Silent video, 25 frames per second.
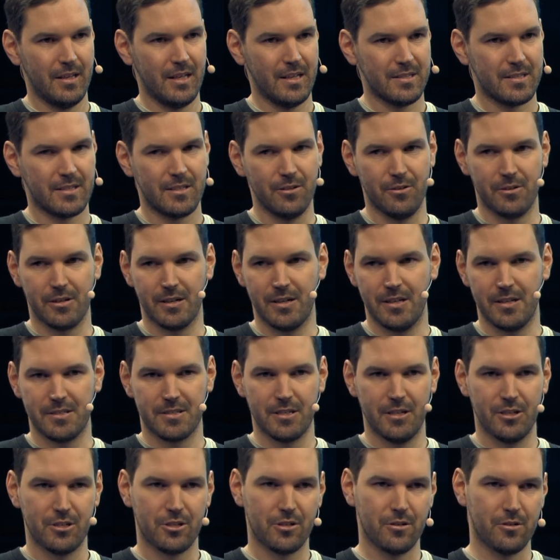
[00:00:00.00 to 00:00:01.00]
as the
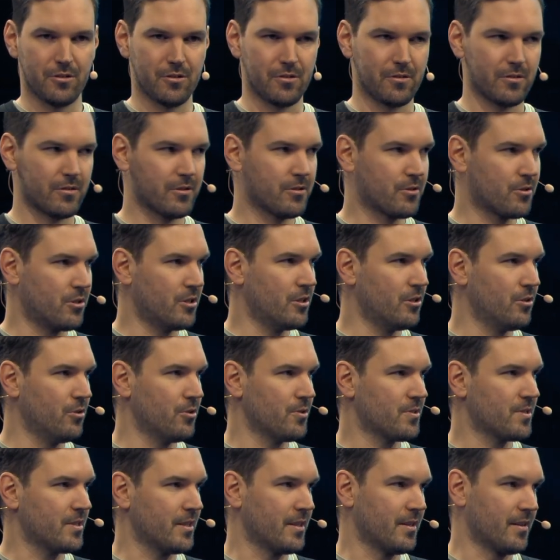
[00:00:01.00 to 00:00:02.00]
organization
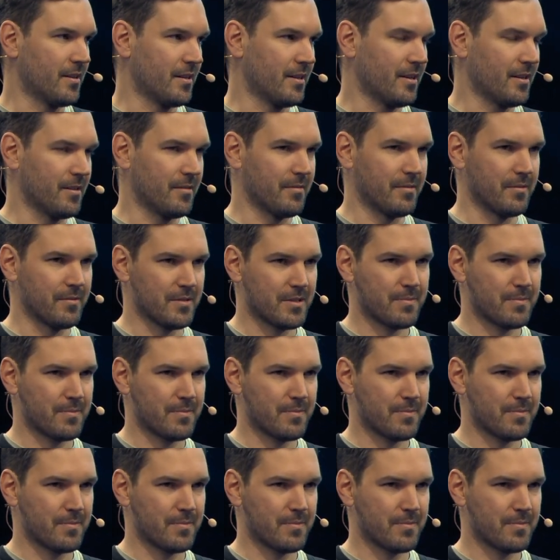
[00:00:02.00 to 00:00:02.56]
grows and and